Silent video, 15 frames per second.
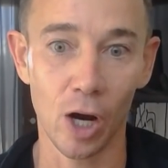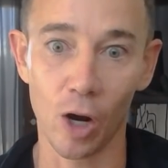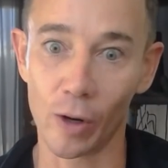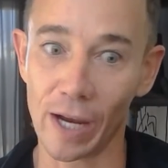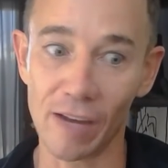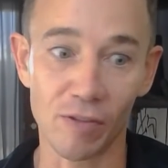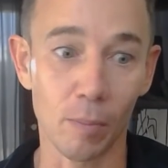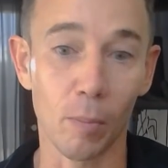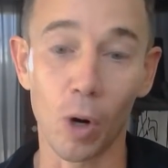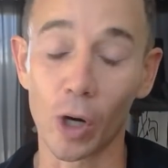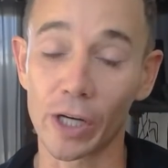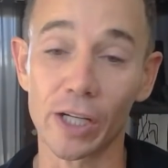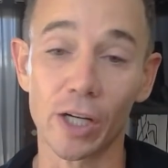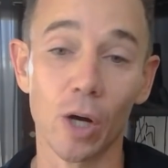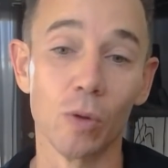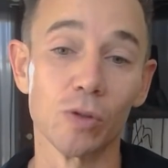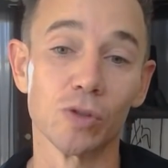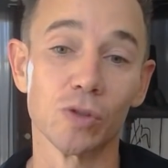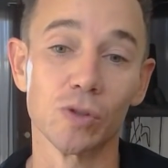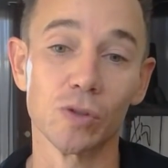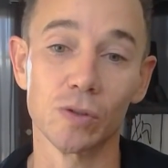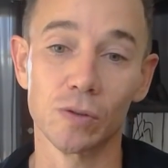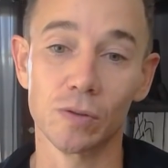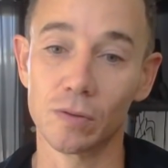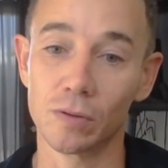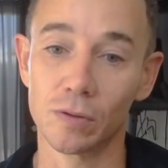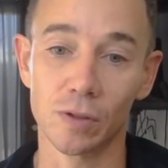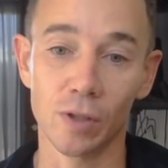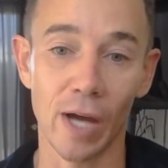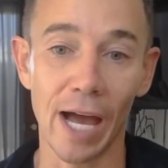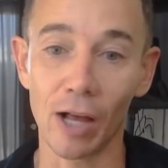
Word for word: okay, the market goes to